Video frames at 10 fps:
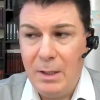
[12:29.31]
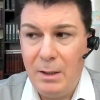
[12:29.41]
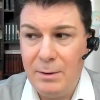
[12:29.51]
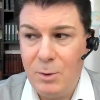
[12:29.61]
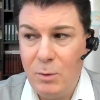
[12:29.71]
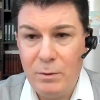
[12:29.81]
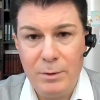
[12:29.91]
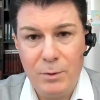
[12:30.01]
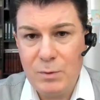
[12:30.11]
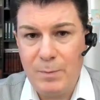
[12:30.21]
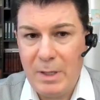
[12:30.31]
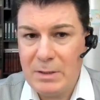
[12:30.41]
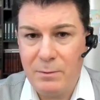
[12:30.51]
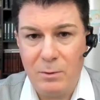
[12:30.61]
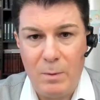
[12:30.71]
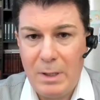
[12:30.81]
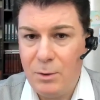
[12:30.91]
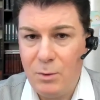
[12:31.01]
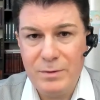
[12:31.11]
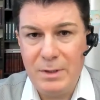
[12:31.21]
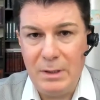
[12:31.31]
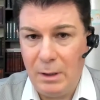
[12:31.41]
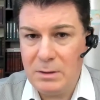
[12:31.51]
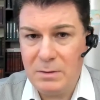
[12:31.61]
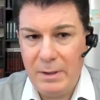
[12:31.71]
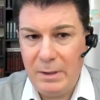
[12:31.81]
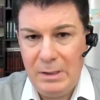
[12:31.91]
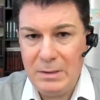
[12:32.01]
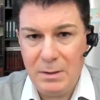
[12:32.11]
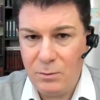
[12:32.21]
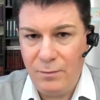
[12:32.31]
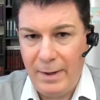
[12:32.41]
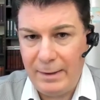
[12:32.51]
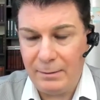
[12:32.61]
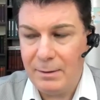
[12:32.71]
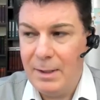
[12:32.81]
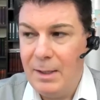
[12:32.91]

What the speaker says: and you will use password 123. It's very easy to find.